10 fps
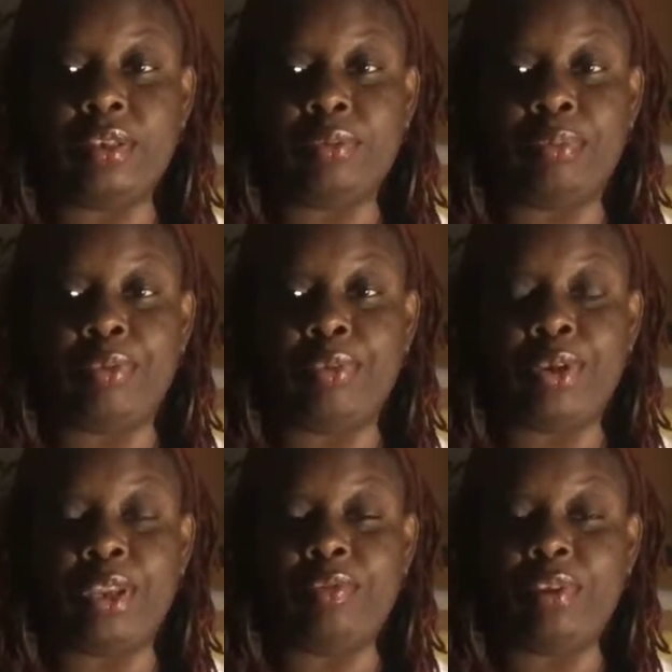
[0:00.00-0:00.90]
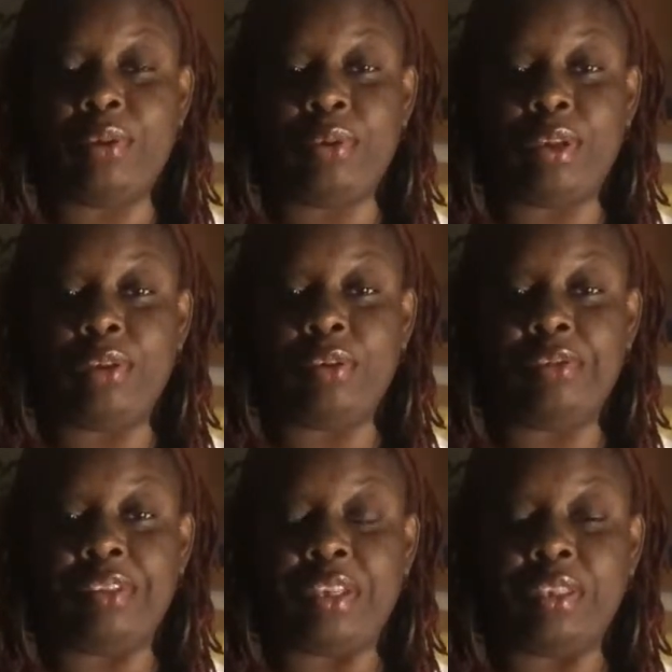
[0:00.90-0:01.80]
before you even know it, you're
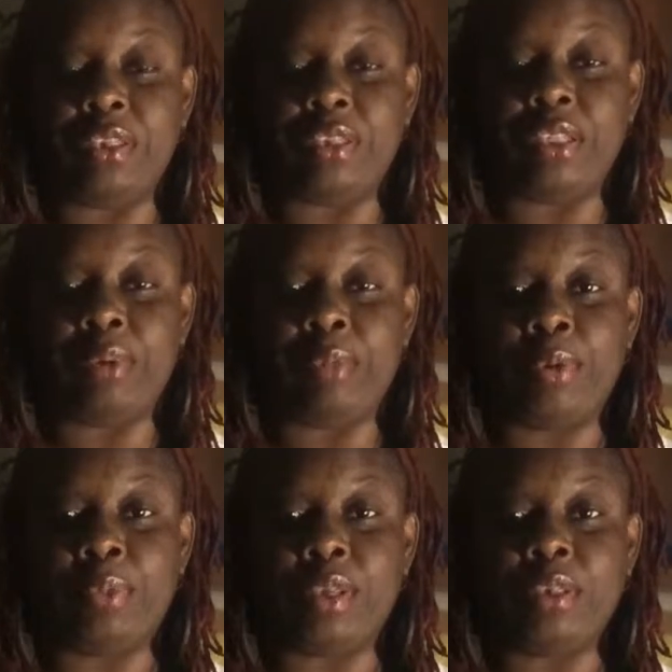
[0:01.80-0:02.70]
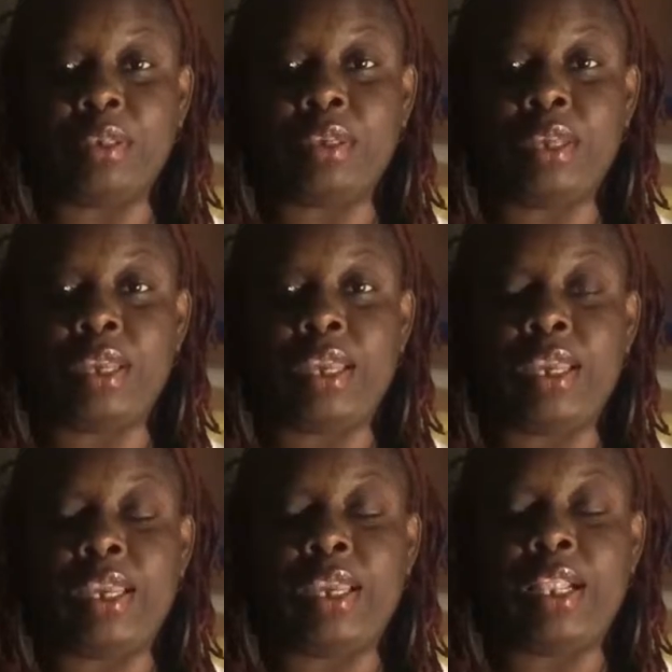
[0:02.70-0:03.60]
reflecting in that moment.
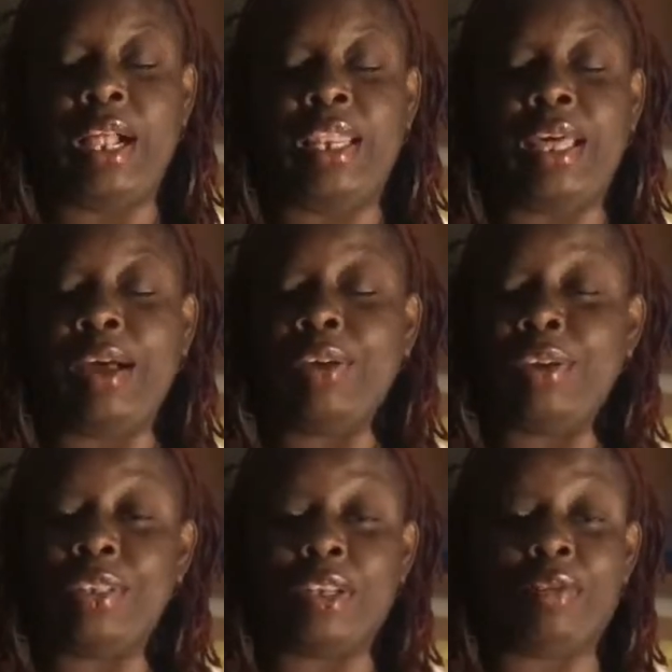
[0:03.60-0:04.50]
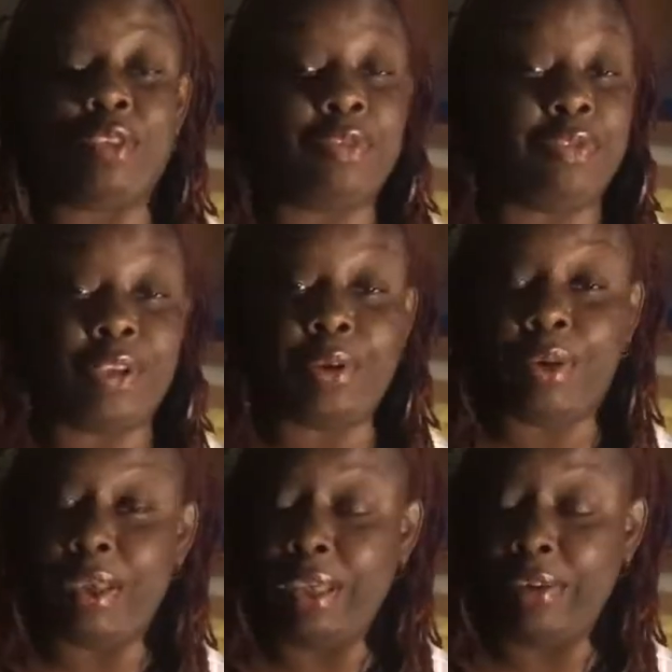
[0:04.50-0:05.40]
Allow yourself to feel
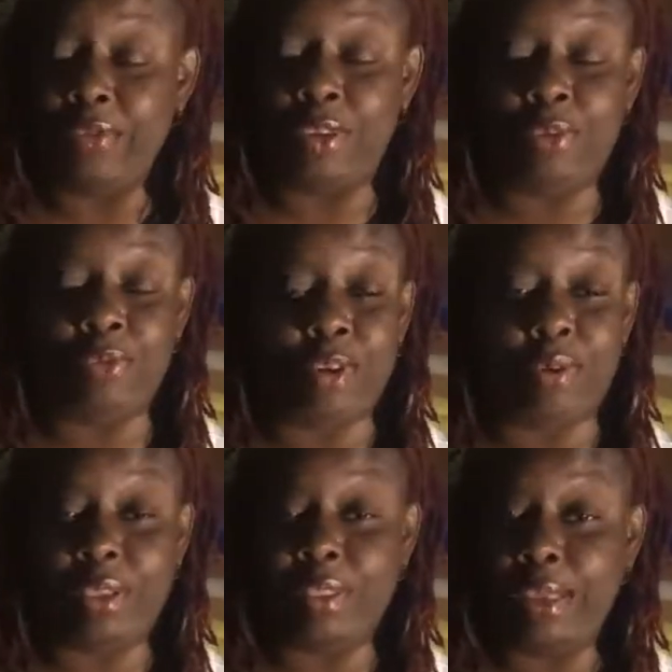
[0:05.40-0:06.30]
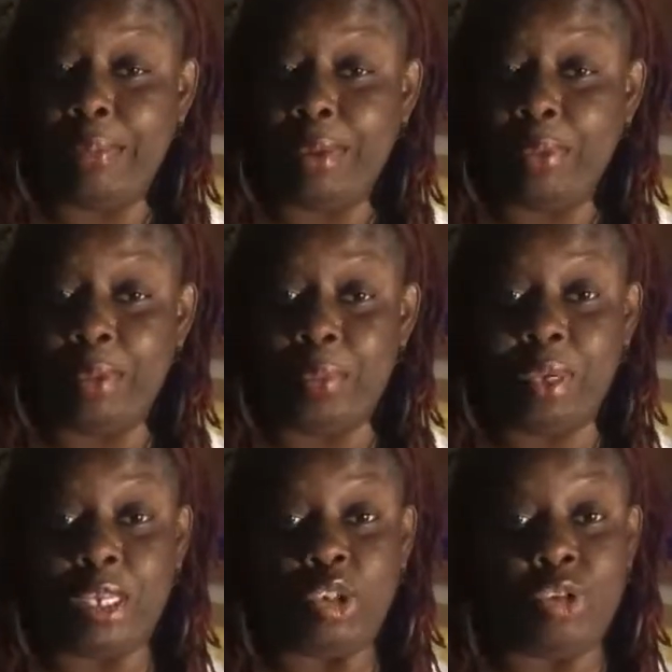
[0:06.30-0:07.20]
however you felt in that moment
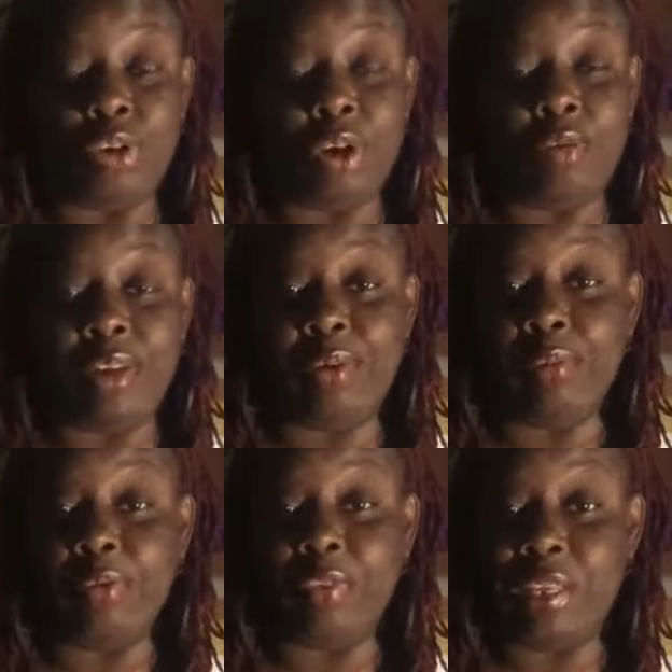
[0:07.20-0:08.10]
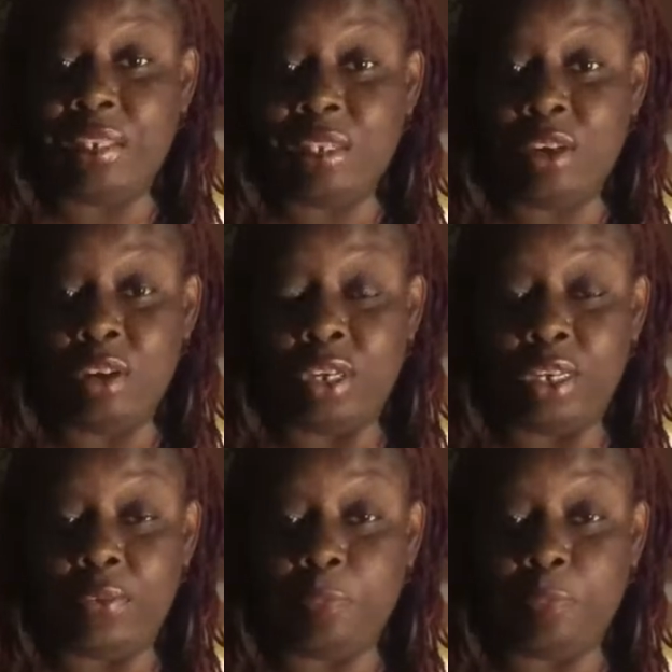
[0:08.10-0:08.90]
because you're already reflecting on it,